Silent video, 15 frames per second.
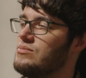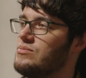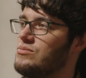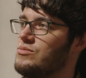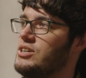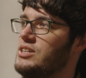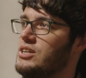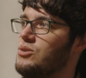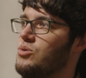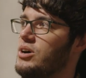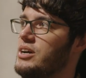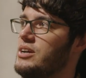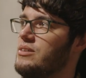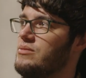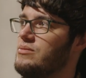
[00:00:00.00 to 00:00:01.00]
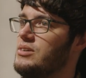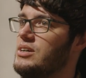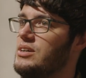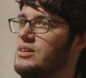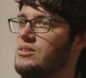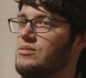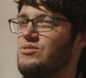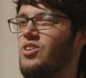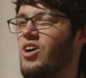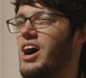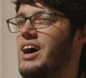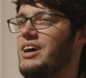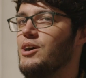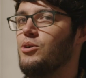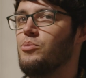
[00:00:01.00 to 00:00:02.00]
really quite, not
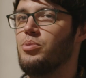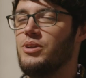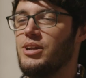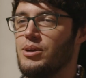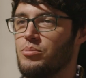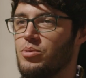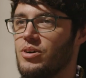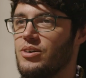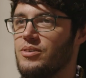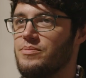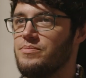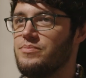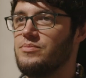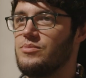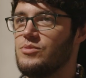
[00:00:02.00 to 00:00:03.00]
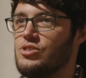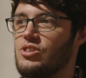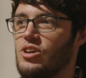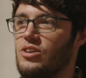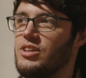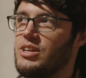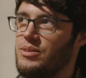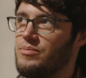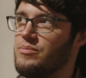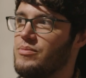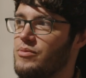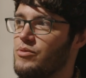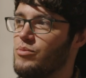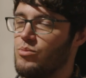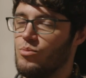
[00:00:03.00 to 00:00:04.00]
eye-opening, but certainly
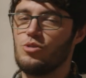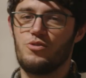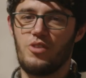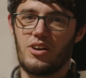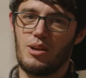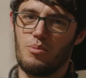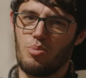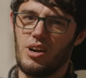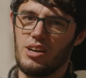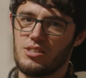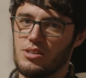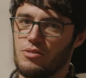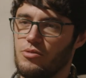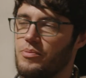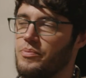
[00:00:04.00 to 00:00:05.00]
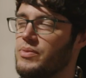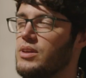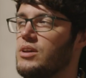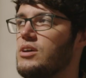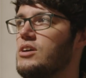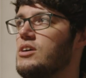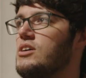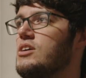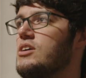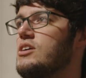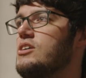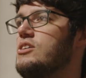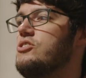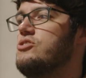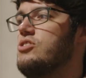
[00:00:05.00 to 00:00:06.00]
was very impressive.
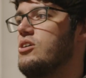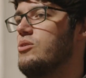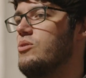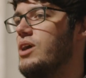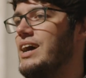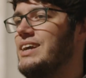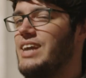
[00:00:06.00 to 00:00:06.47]
So I